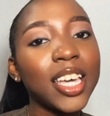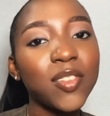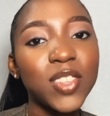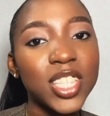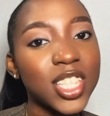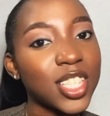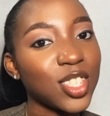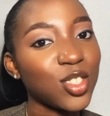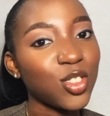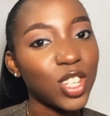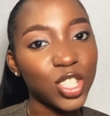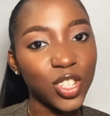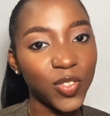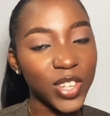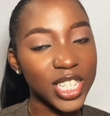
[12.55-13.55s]
If this is
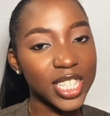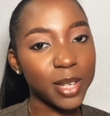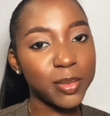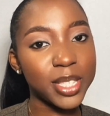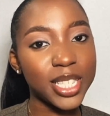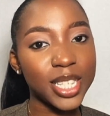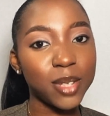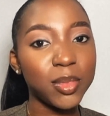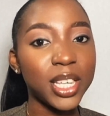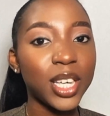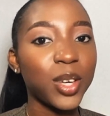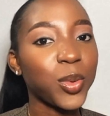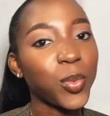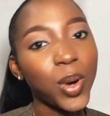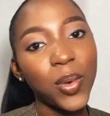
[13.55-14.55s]
not your first time seeing
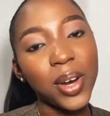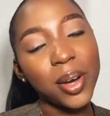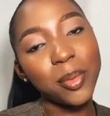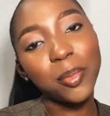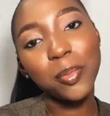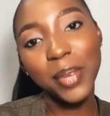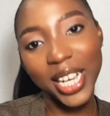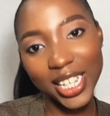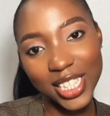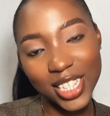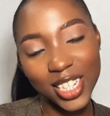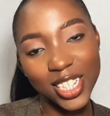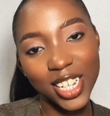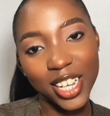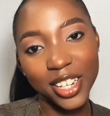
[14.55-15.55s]
me, welcome
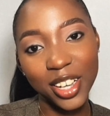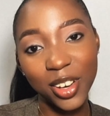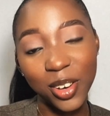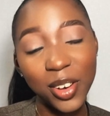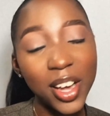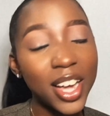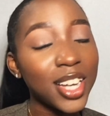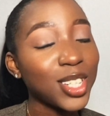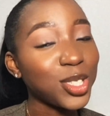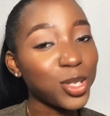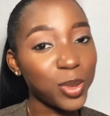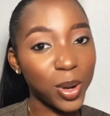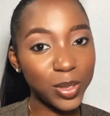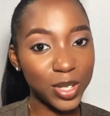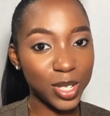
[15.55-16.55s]
back to the channel.
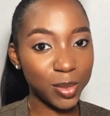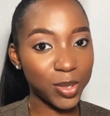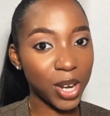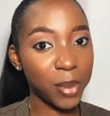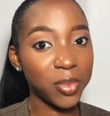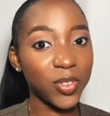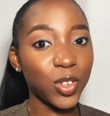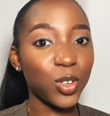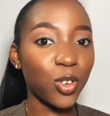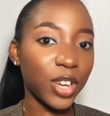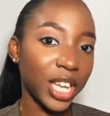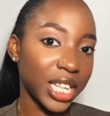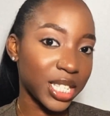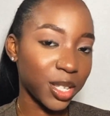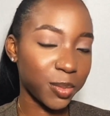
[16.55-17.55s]
Do also subscribe if you're
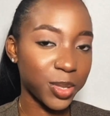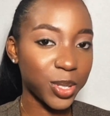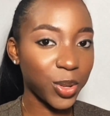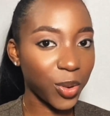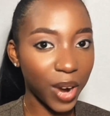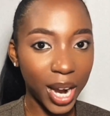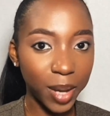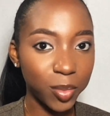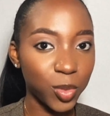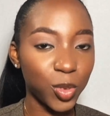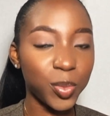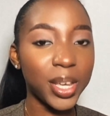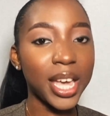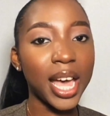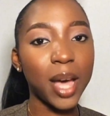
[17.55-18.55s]
not yet
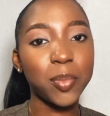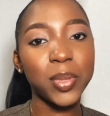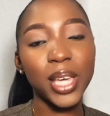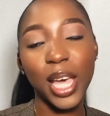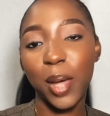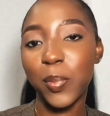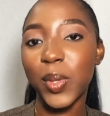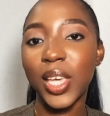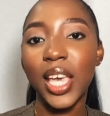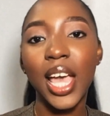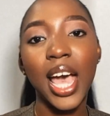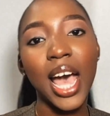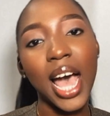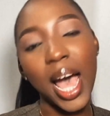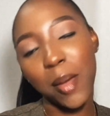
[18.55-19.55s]
subscribed. We'll be happy
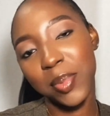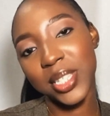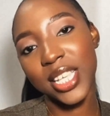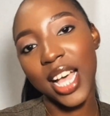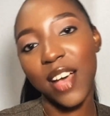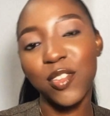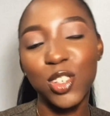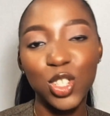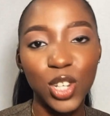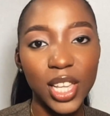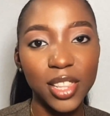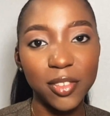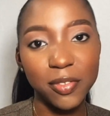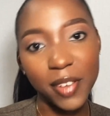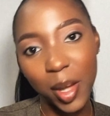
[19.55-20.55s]
to have you
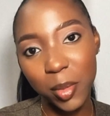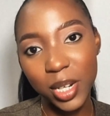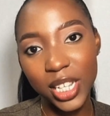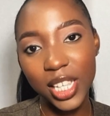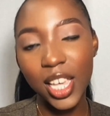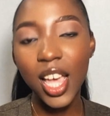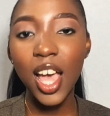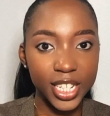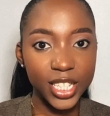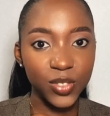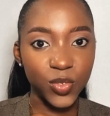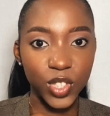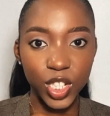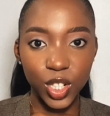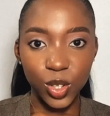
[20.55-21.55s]
join the family.
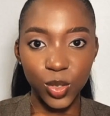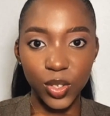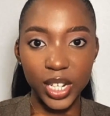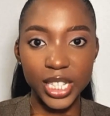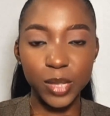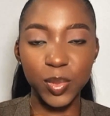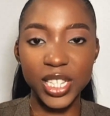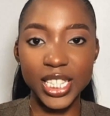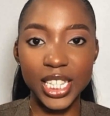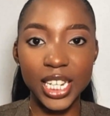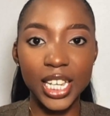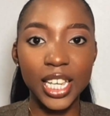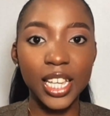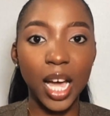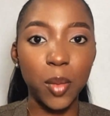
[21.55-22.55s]
Today's video is
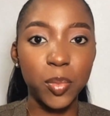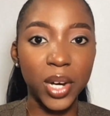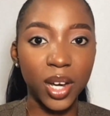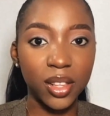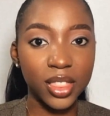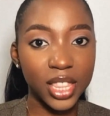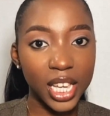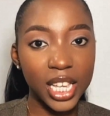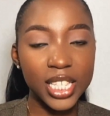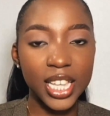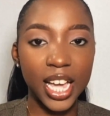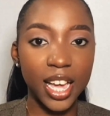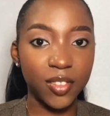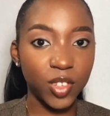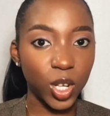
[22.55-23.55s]
basically about
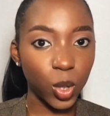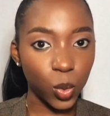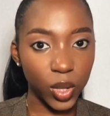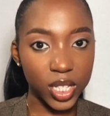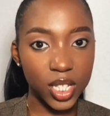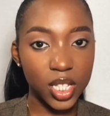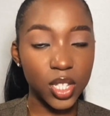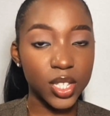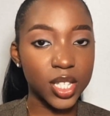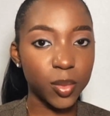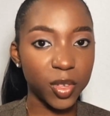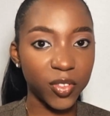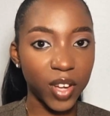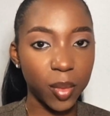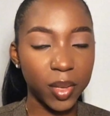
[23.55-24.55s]
things I have quit to
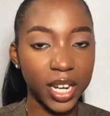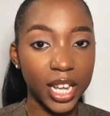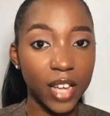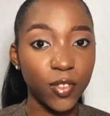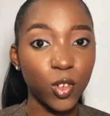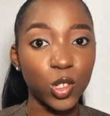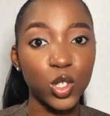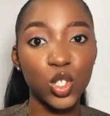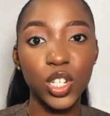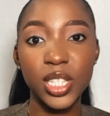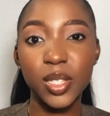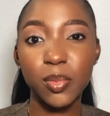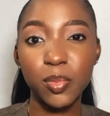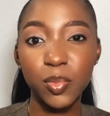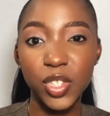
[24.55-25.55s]
simplify my life or to
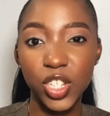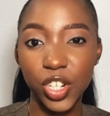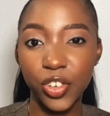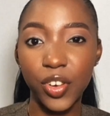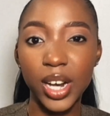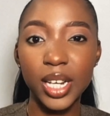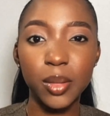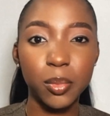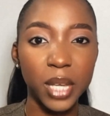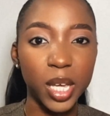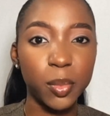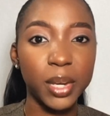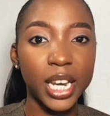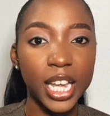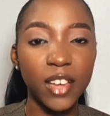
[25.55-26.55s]
just generally
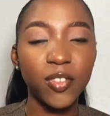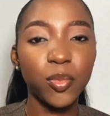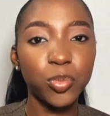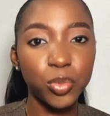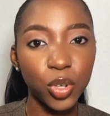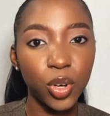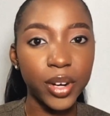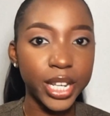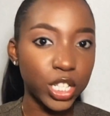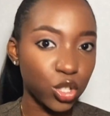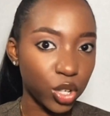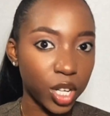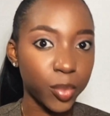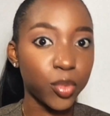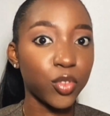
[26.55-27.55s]
make my life more
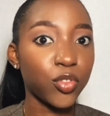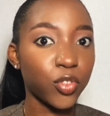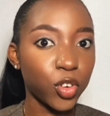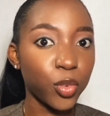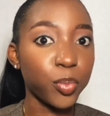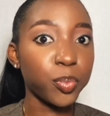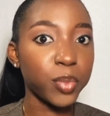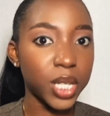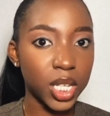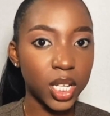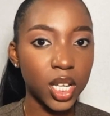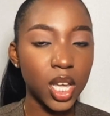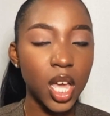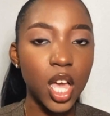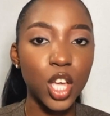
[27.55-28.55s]
enjoyable for
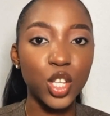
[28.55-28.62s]
me.